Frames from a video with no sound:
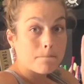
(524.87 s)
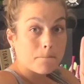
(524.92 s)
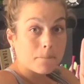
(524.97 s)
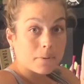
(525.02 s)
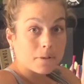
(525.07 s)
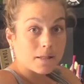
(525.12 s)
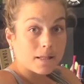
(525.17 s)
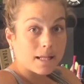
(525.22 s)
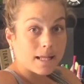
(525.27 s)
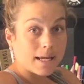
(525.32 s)

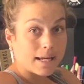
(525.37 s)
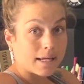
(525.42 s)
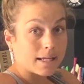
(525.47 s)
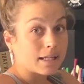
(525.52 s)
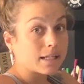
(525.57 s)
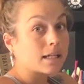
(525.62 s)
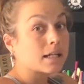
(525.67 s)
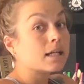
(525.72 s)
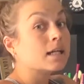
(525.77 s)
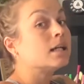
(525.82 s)

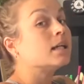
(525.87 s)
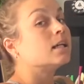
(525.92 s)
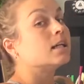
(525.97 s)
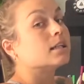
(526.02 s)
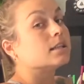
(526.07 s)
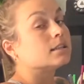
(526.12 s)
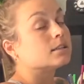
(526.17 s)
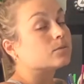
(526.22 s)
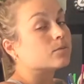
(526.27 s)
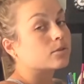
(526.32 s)
Plank
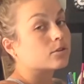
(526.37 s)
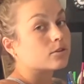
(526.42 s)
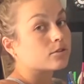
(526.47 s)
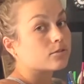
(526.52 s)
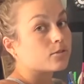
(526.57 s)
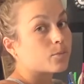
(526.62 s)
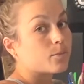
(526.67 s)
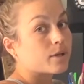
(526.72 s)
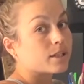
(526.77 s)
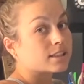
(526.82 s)
is one of
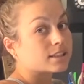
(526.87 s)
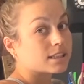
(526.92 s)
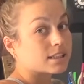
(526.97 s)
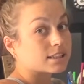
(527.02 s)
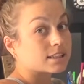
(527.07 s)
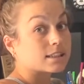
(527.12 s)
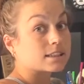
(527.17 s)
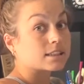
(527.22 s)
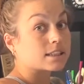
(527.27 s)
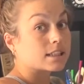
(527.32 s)
the best
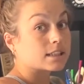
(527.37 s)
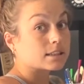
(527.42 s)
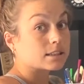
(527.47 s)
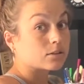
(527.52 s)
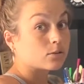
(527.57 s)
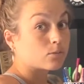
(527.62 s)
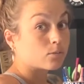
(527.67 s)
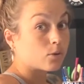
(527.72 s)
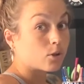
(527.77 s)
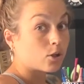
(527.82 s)
exercises
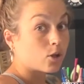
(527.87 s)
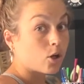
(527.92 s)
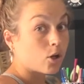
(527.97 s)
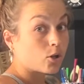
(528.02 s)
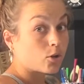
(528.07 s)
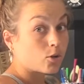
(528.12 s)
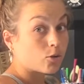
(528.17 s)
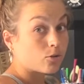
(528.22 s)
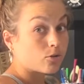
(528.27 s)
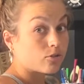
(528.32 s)
to work
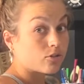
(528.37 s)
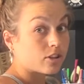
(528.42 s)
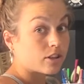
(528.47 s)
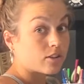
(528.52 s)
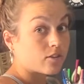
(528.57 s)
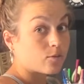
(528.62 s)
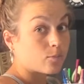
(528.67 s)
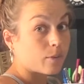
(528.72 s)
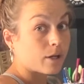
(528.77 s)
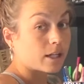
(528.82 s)
on your
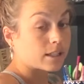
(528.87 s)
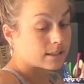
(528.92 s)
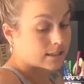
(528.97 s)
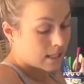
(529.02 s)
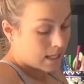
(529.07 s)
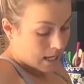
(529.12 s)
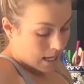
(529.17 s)
six packs